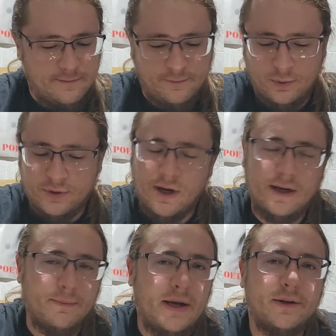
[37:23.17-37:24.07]
We're
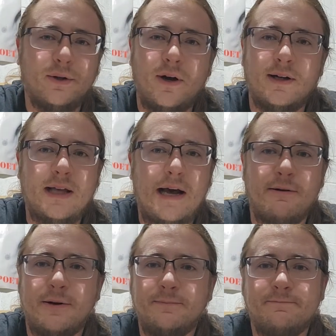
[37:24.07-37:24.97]
talking about the Dark
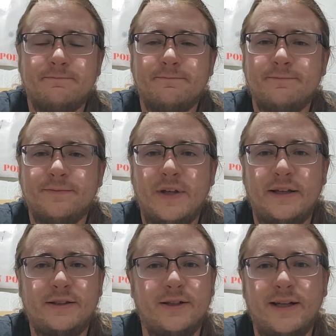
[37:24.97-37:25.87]
Tower.
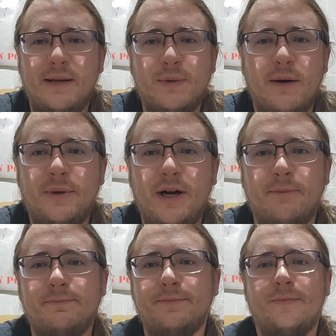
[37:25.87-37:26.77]
It's going to keep coming
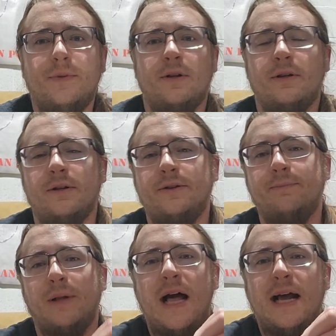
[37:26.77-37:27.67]
up.
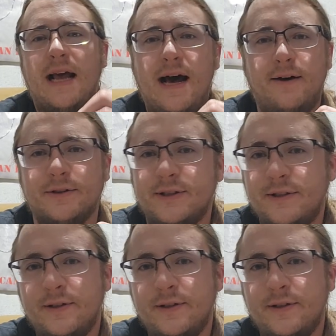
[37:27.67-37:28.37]
Black House.